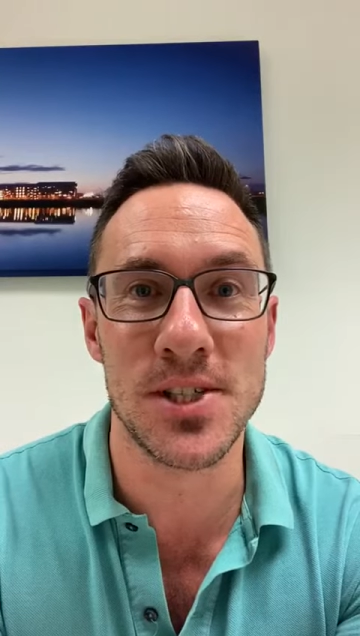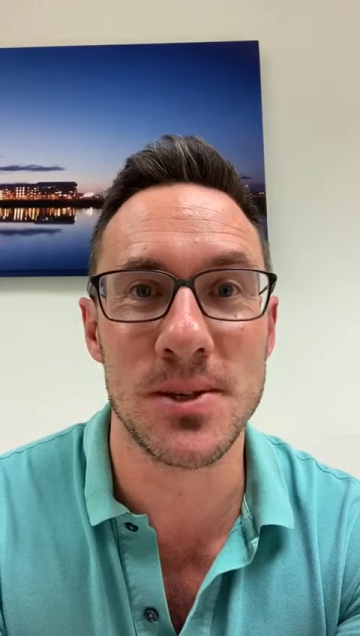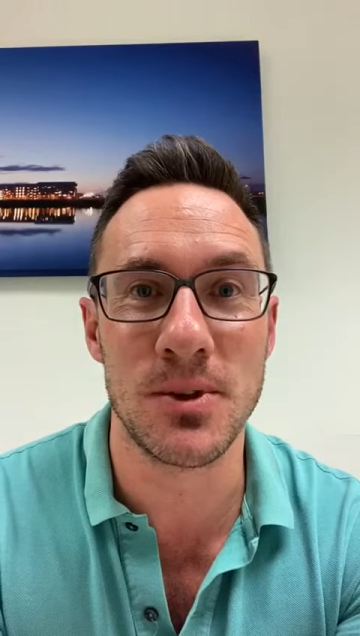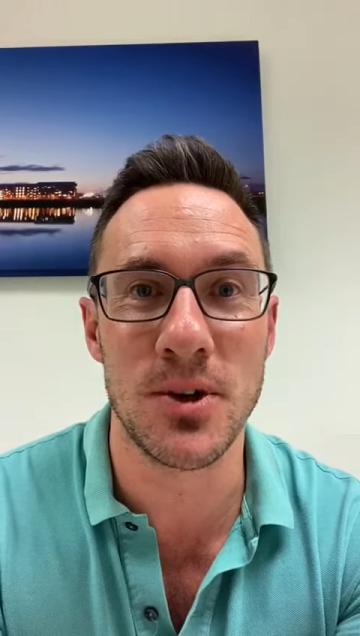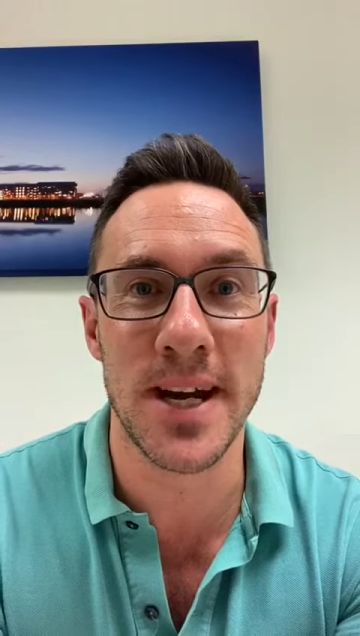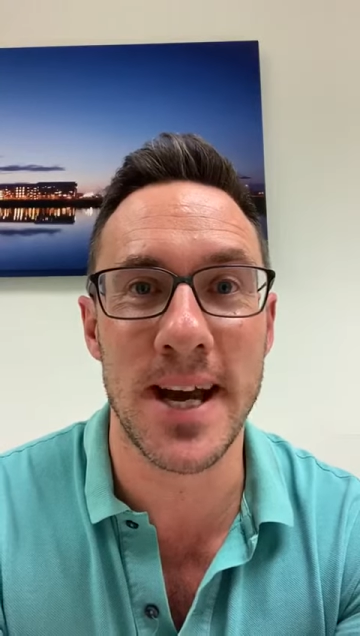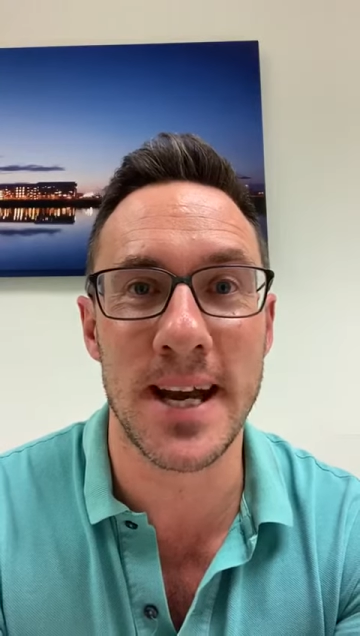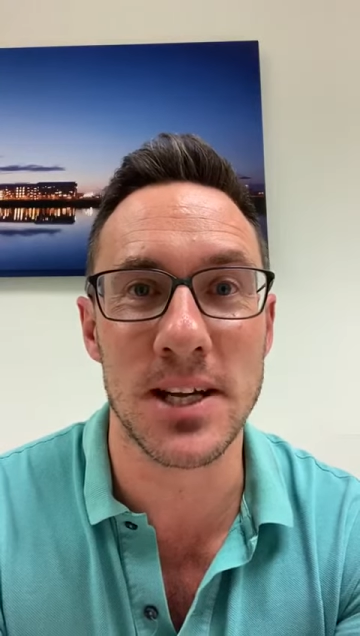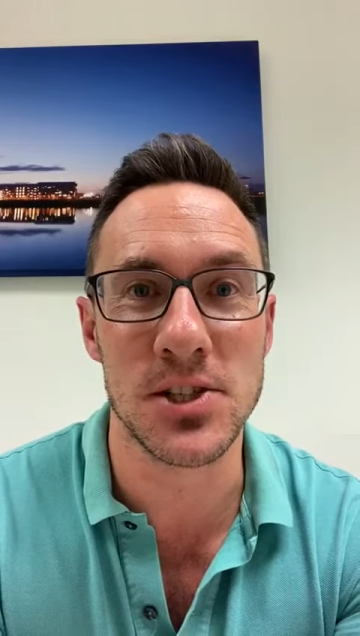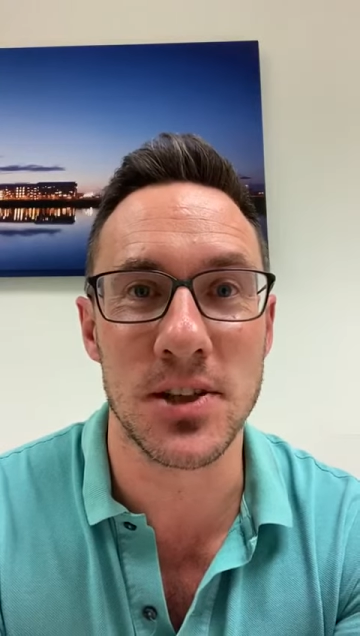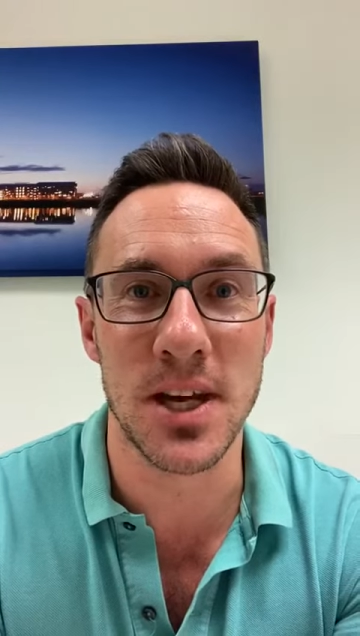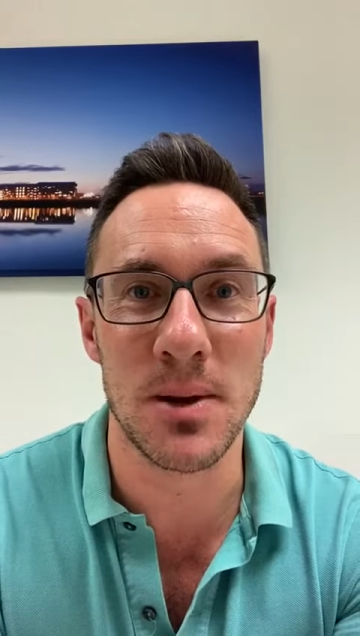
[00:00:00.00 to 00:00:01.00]
Some great
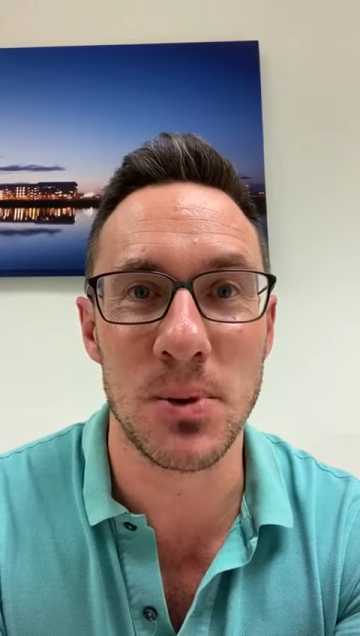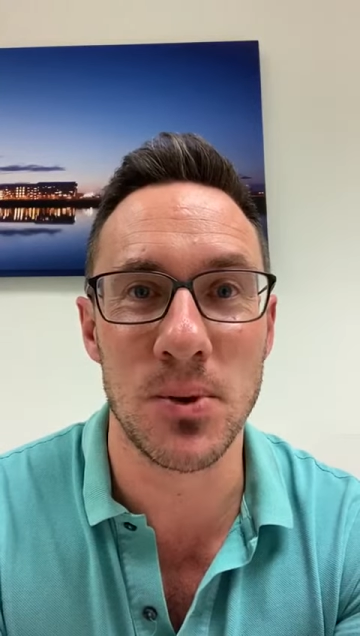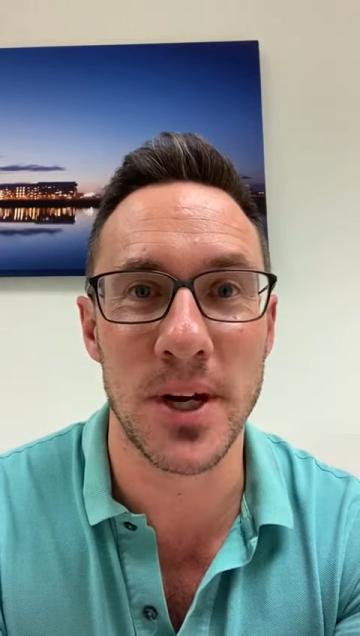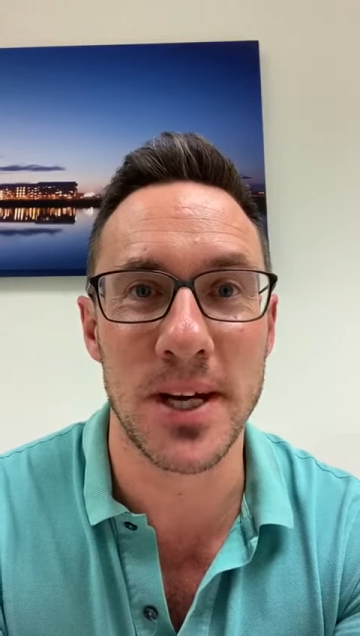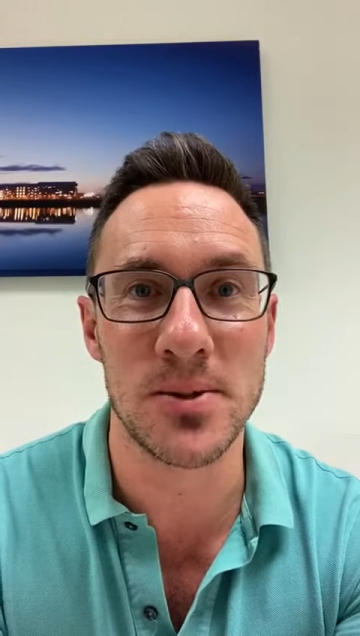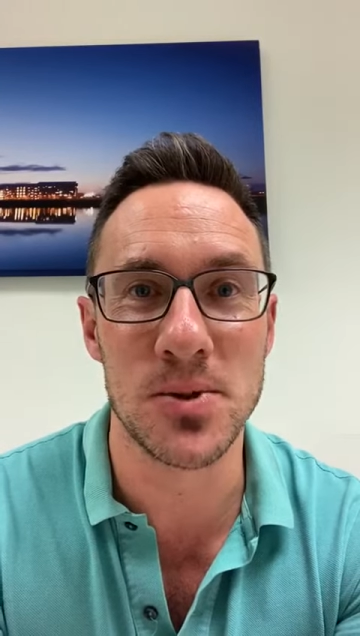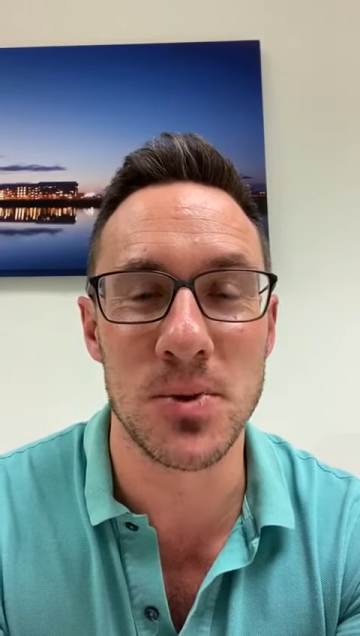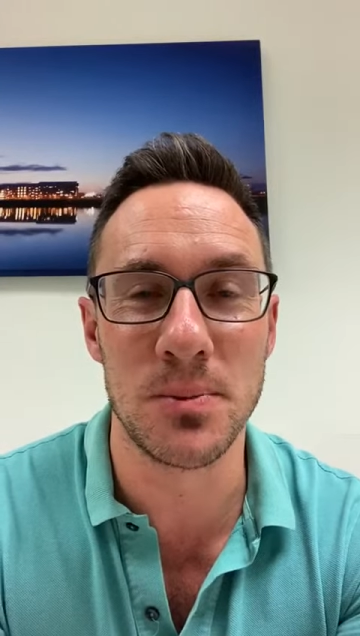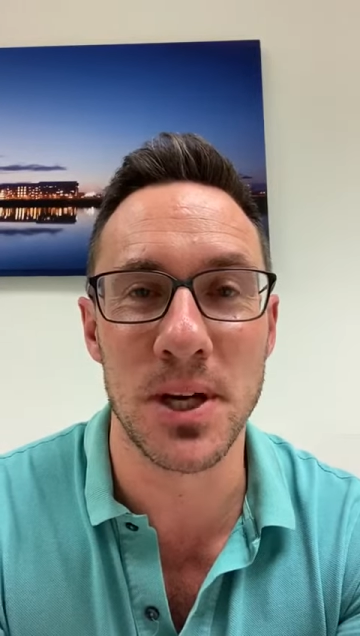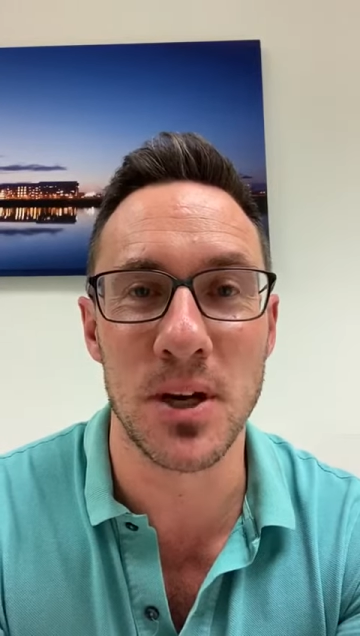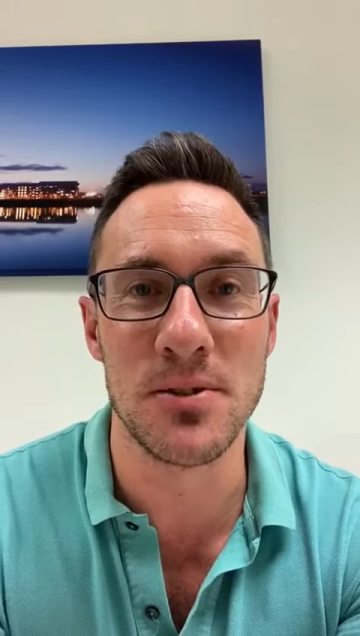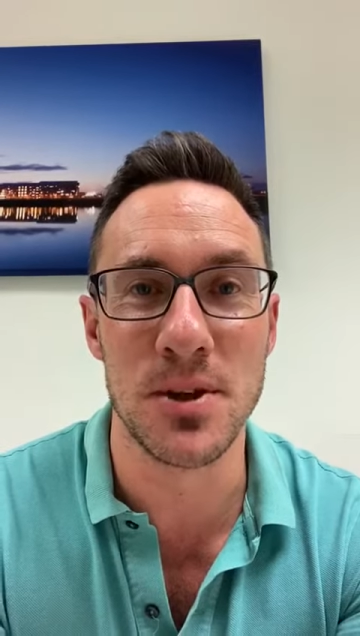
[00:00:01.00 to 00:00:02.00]
action there. Paul Nichols will
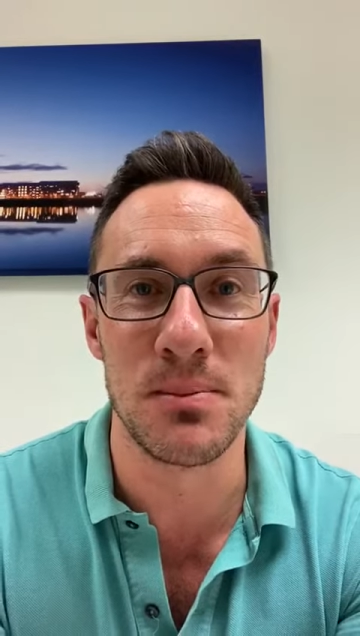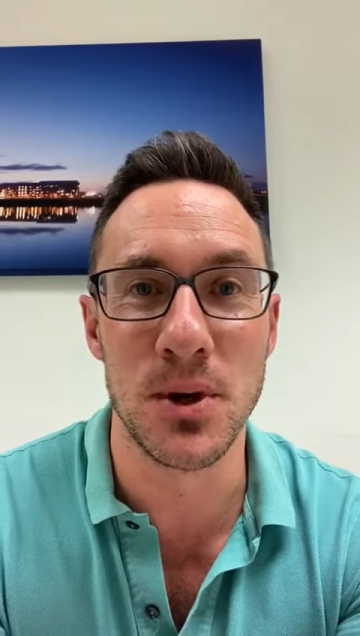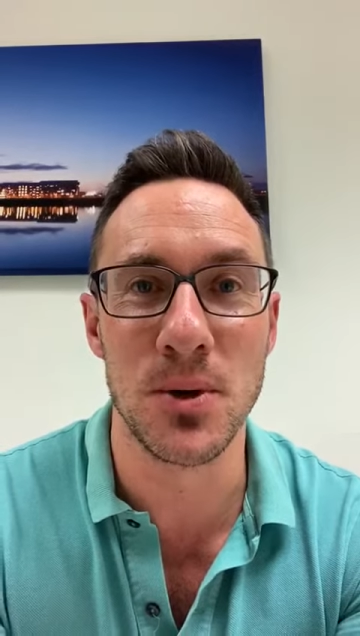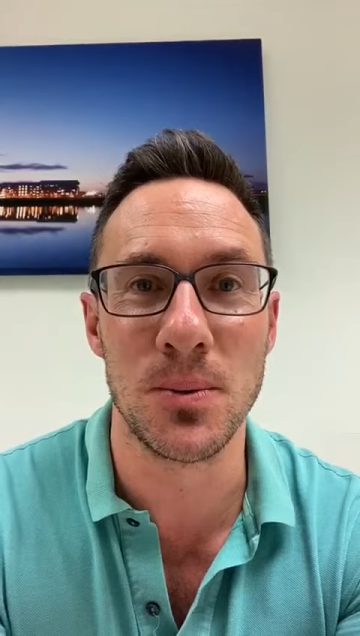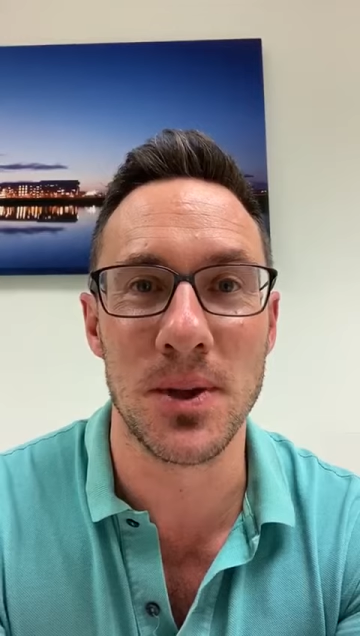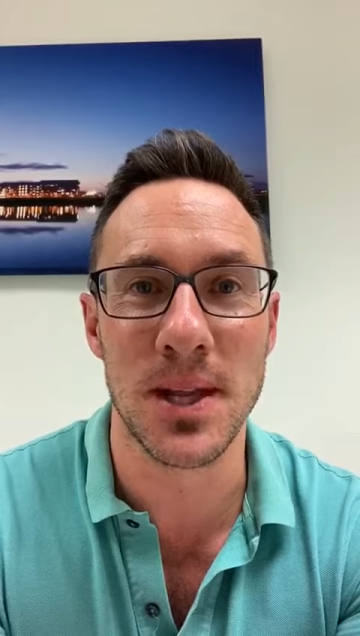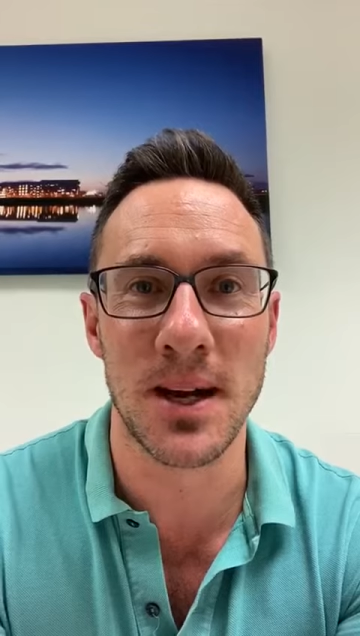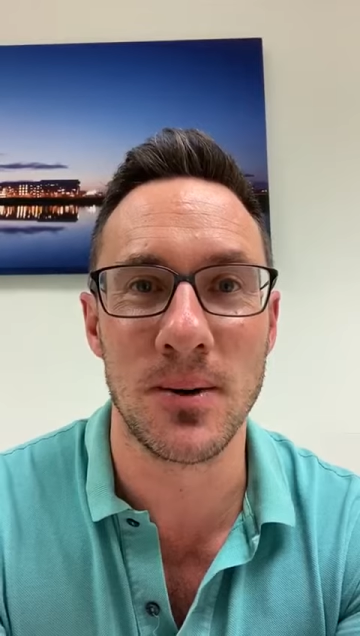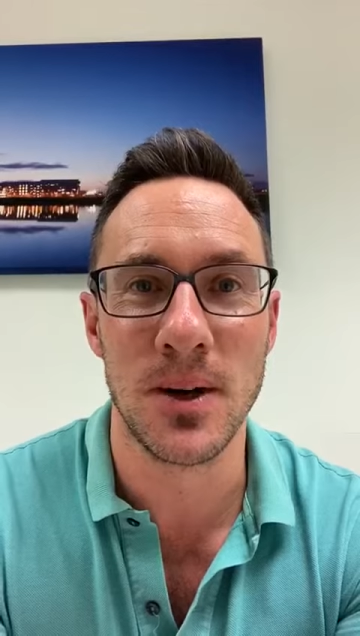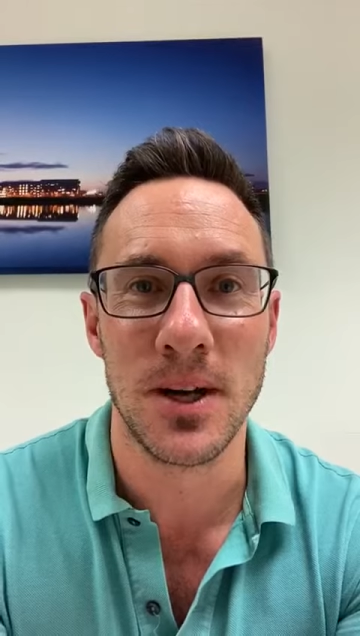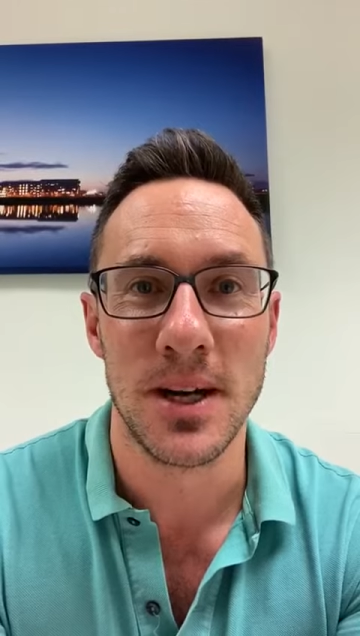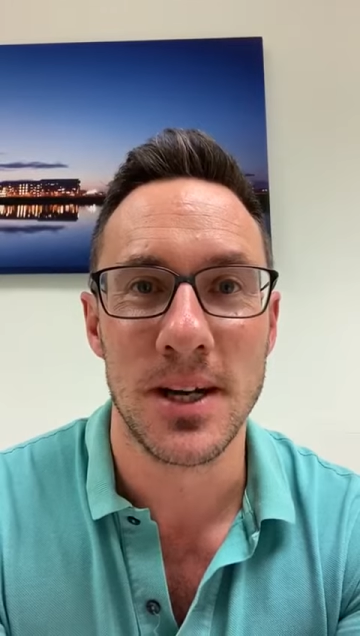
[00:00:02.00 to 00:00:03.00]
be over the moon with how